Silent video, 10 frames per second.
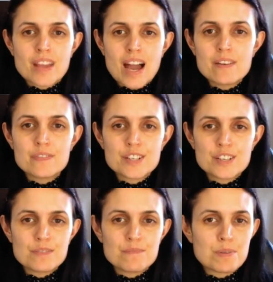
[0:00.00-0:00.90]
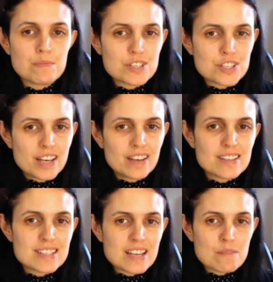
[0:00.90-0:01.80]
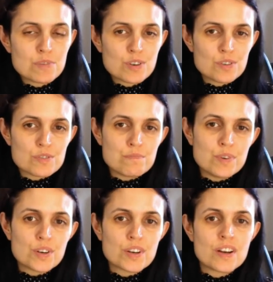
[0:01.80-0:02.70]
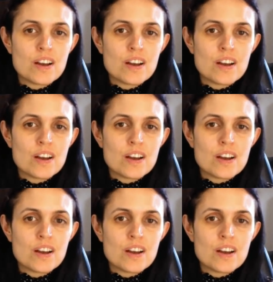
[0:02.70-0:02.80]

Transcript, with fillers: after publishing Stamp Goals Book,